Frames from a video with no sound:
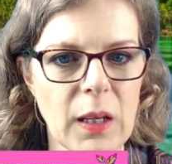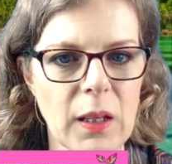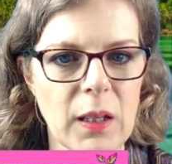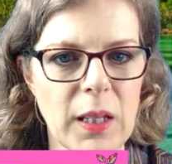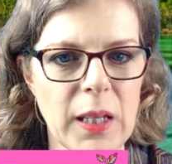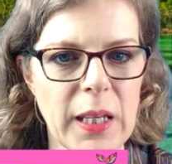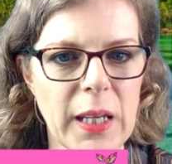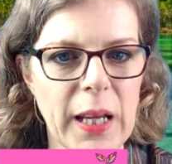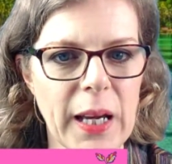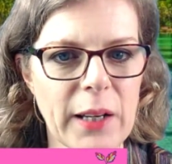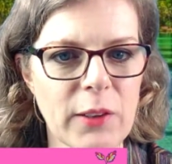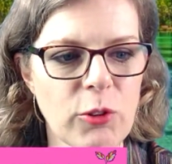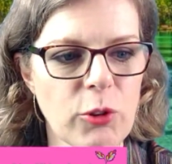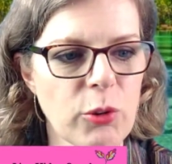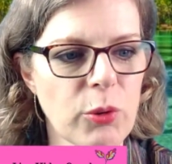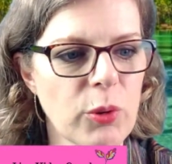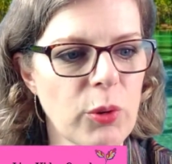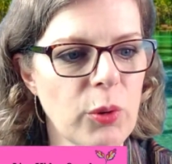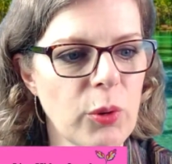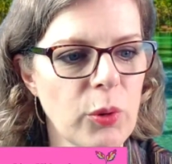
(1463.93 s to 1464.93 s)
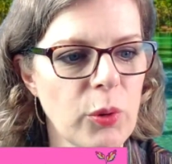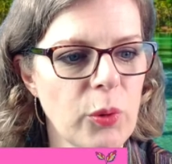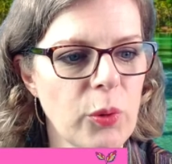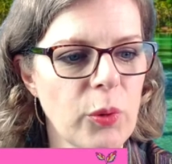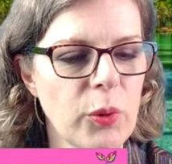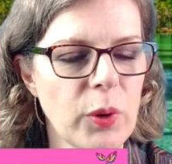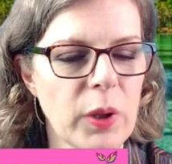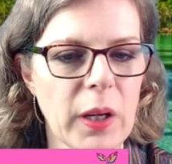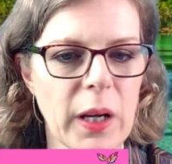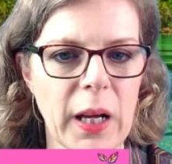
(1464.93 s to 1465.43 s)

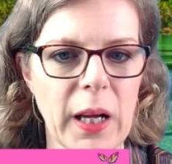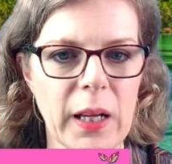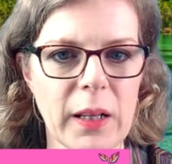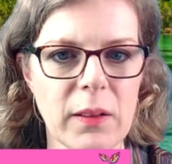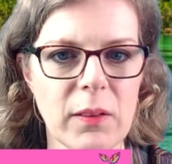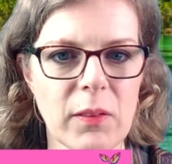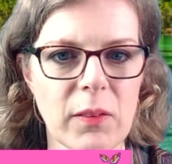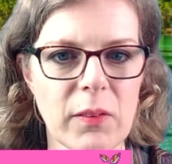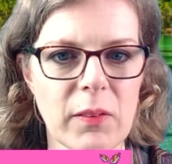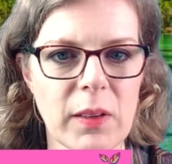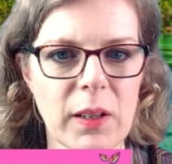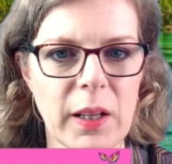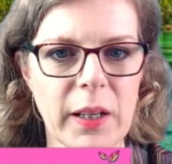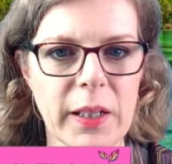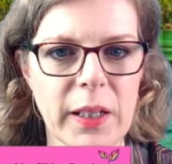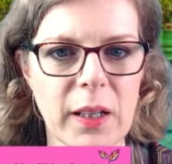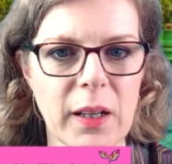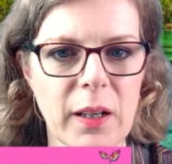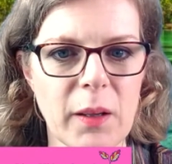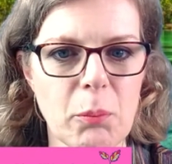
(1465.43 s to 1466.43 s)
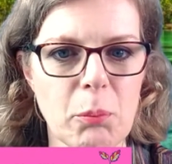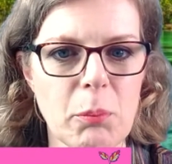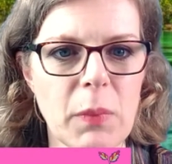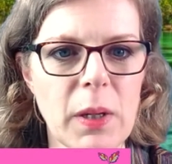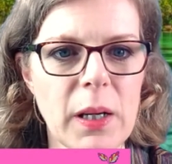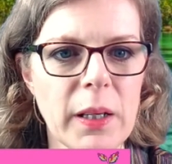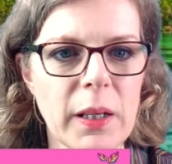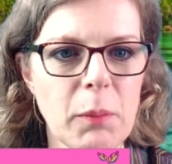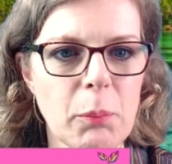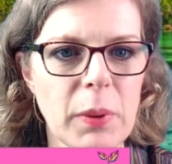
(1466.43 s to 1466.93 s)
natural and like I
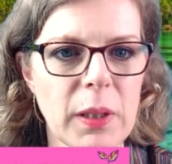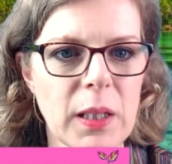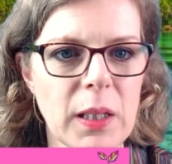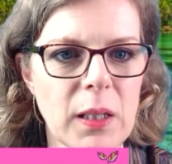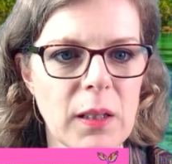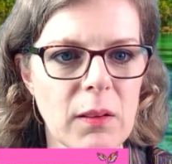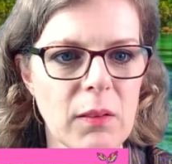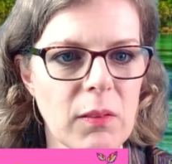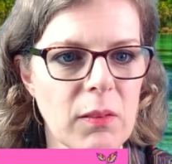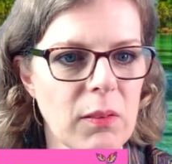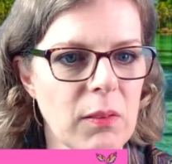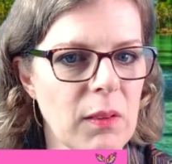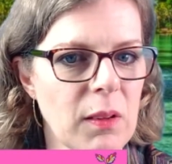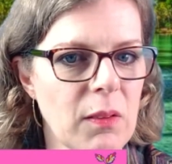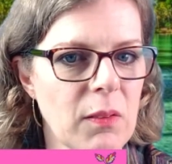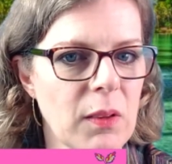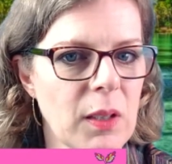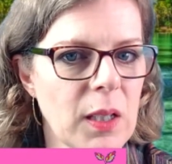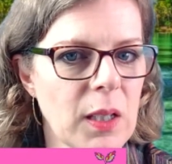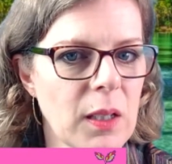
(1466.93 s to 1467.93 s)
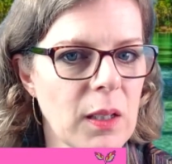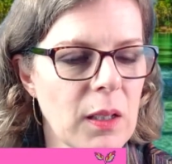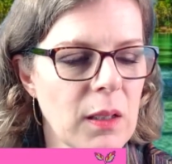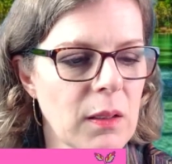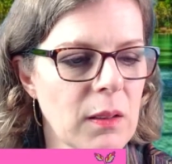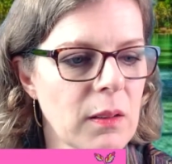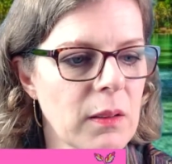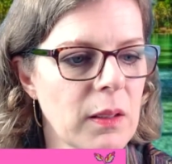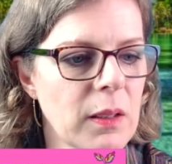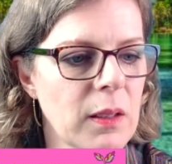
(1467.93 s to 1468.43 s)
might be sitting
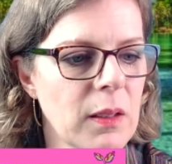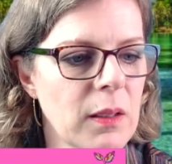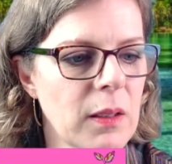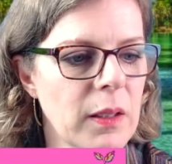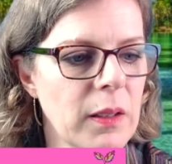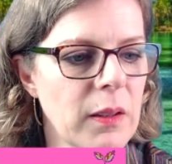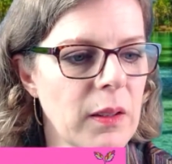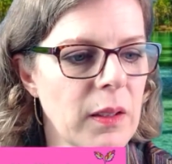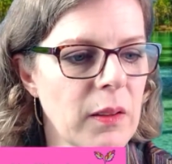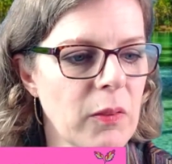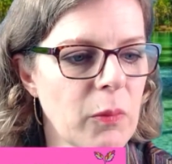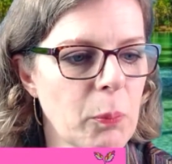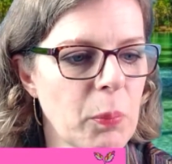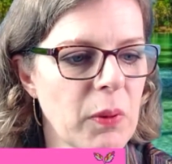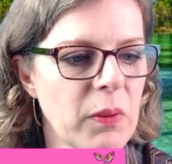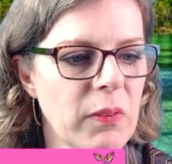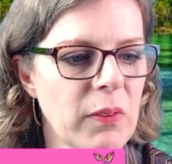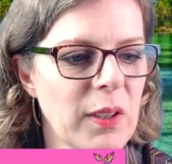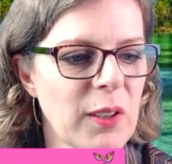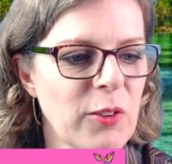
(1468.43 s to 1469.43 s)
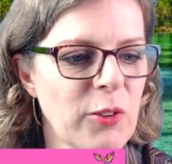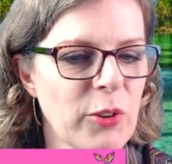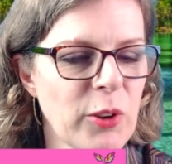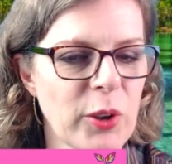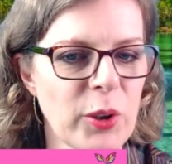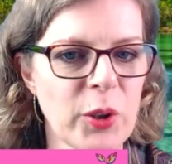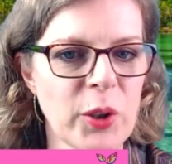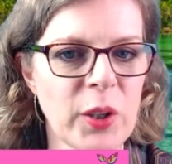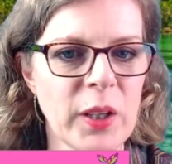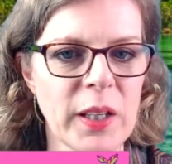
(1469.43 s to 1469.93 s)
in this
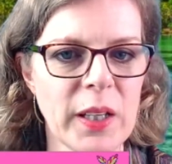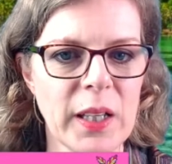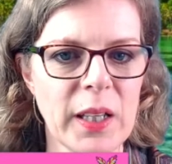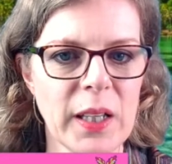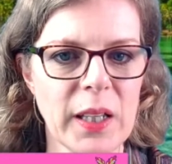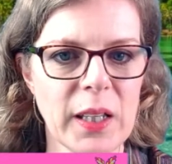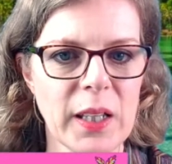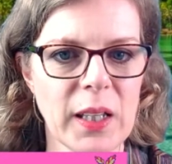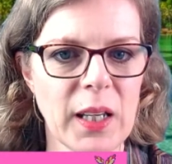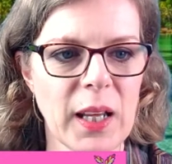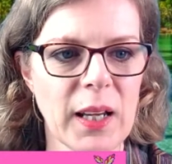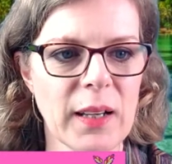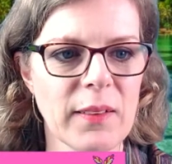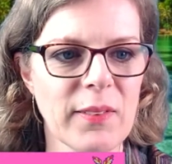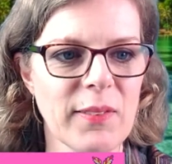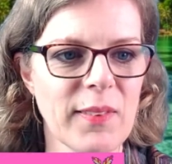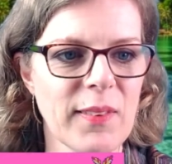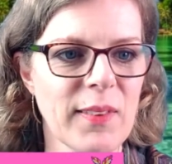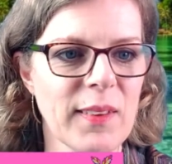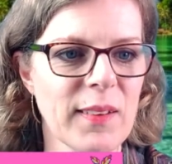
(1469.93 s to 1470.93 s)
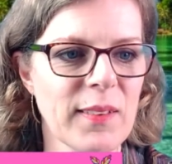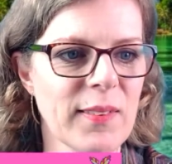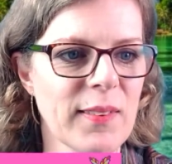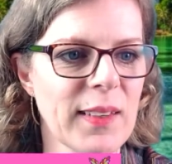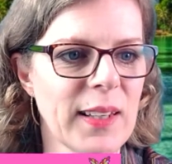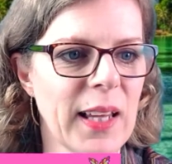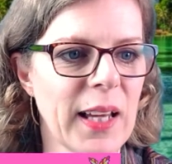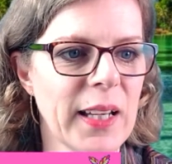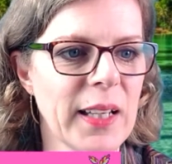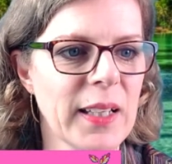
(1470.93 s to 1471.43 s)
position next to this
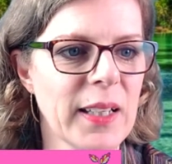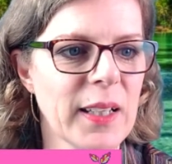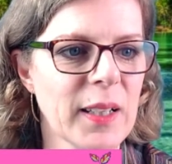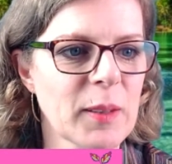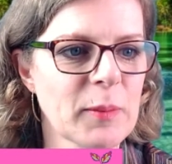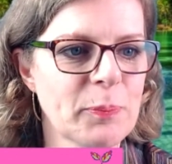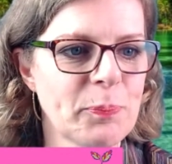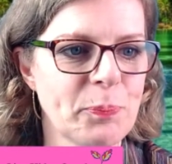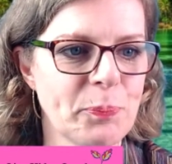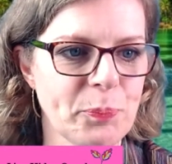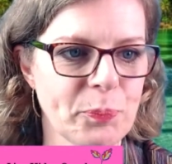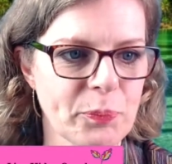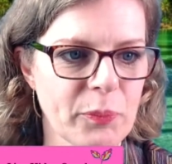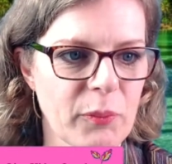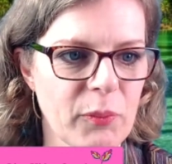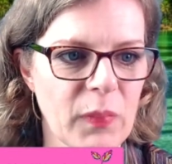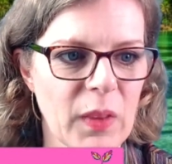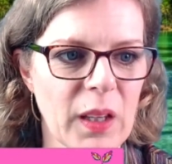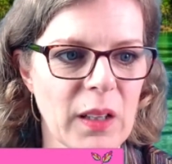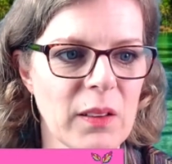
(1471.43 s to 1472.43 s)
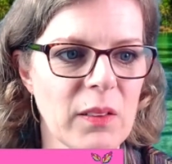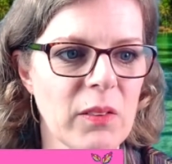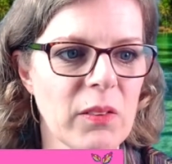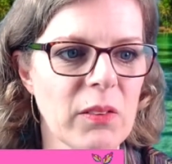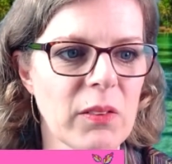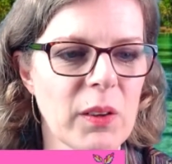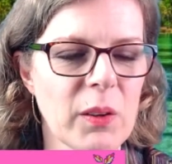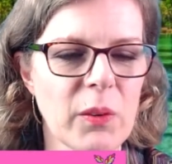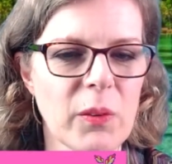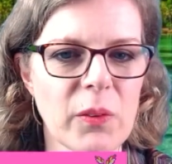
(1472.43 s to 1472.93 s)
lake.
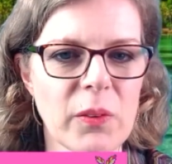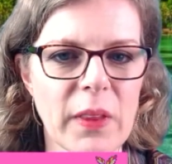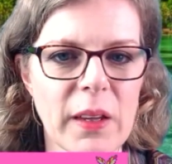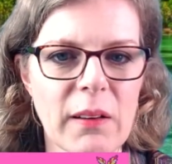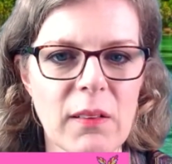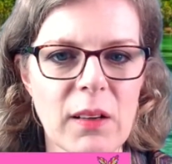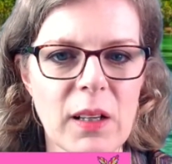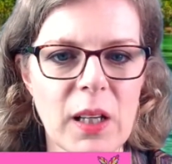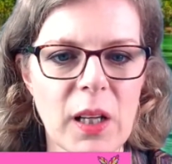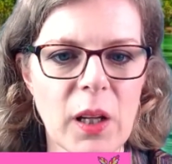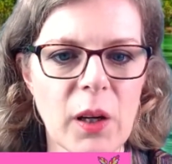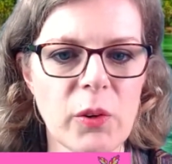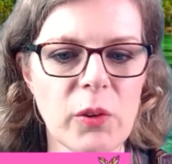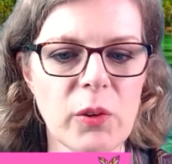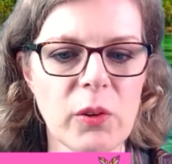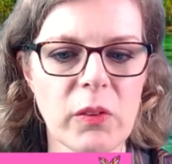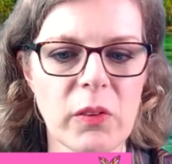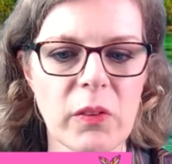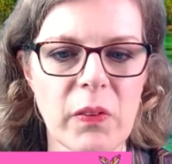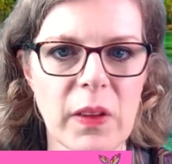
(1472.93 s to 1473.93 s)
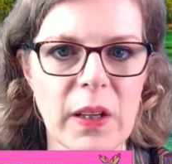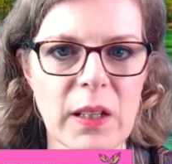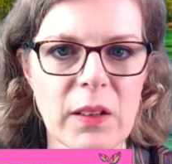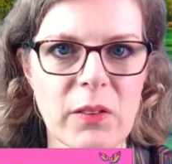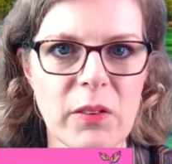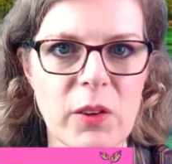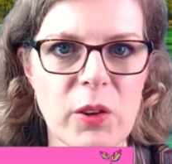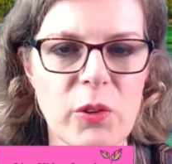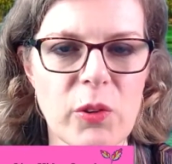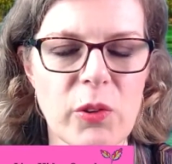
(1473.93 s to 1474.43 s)
So there are loads of
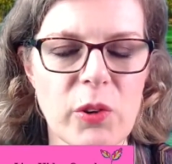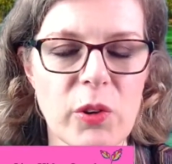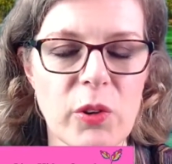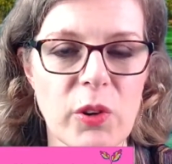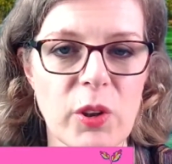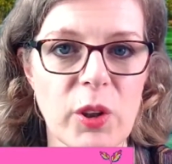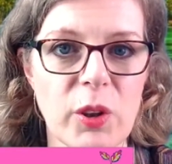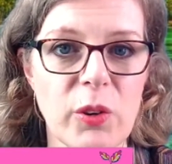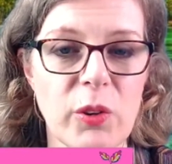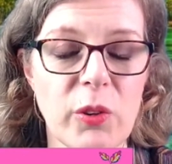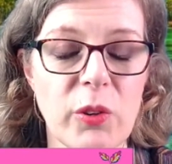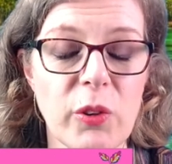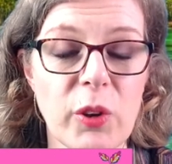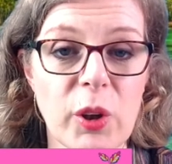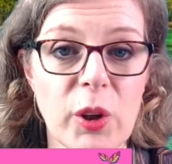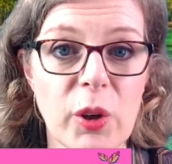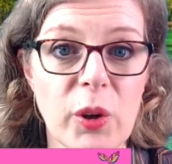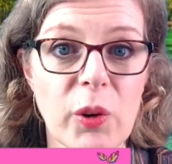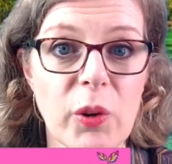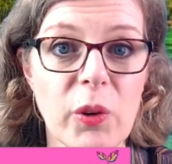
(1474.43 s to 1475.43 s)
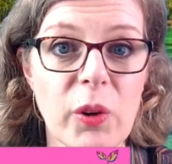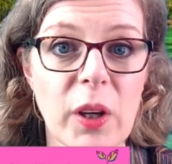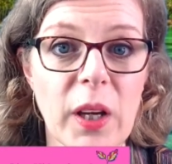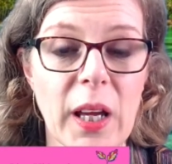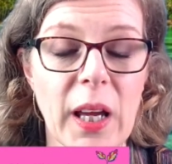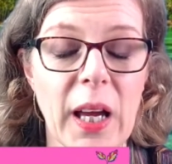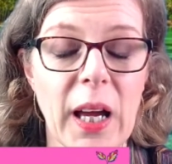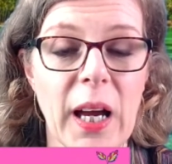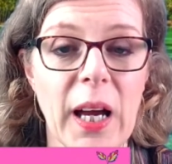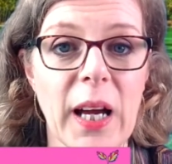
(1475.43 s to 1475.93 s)
things you can do,
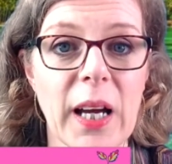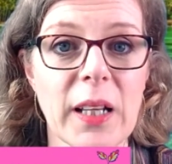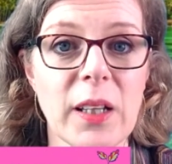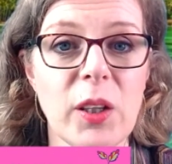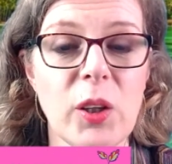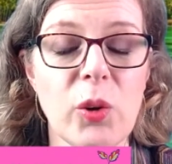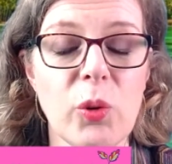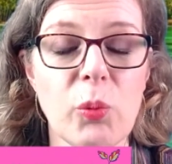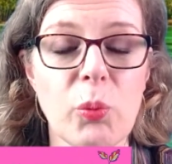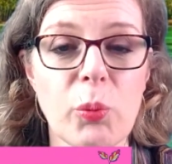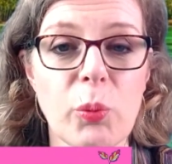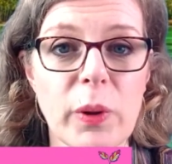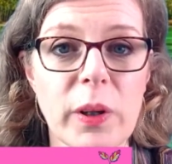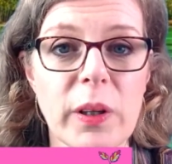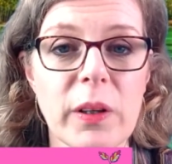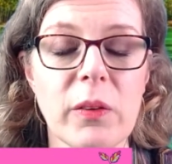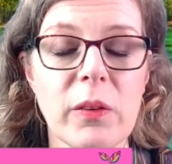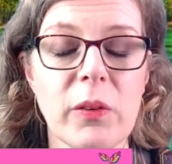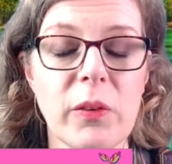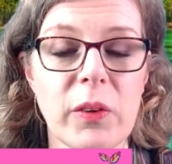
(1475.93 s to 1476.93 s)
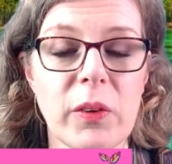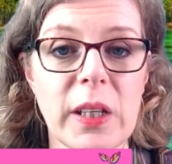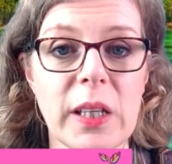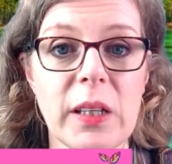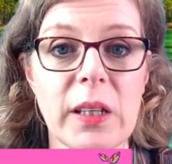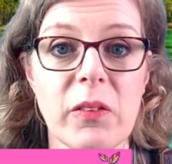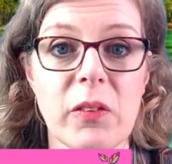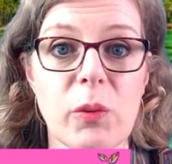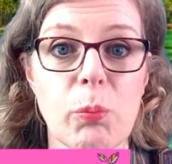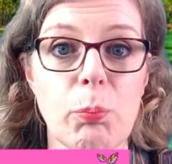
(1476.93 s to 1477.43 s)
and you will
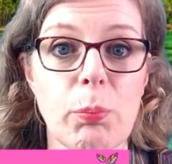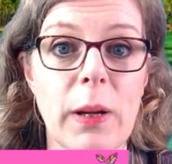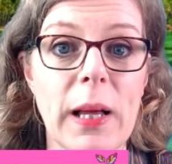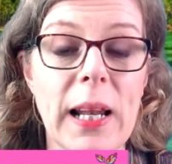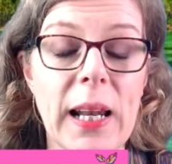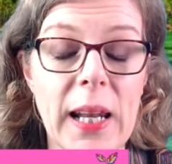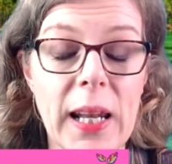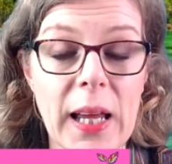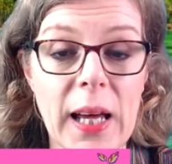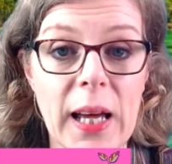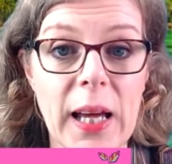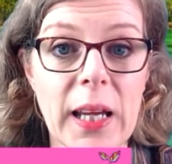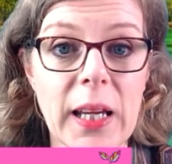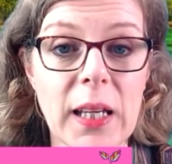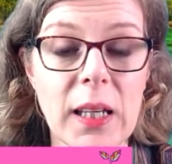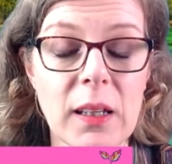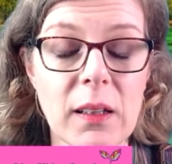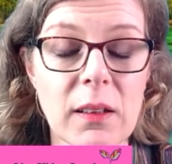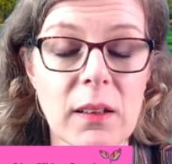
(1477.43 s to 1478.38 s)
need to play